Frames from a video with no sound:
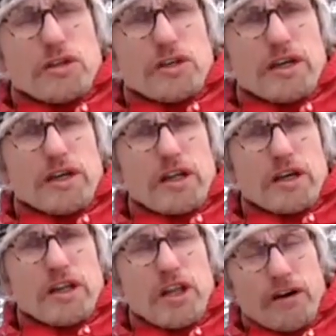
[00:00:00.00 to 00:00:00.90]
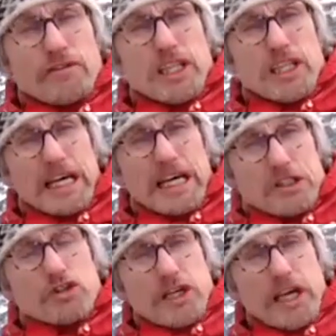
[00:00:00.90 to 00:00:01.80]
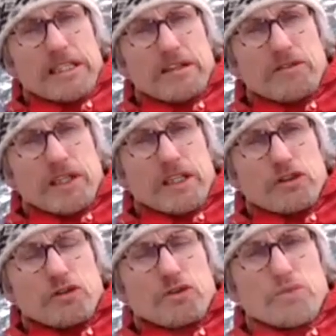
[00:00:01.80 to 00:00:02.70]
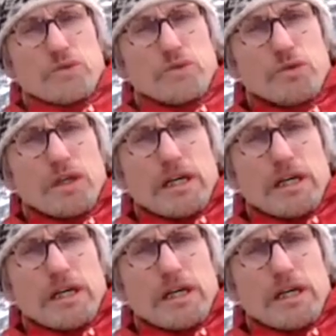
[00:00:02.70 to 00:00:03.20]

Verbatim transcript: uh, lovingly and creatively to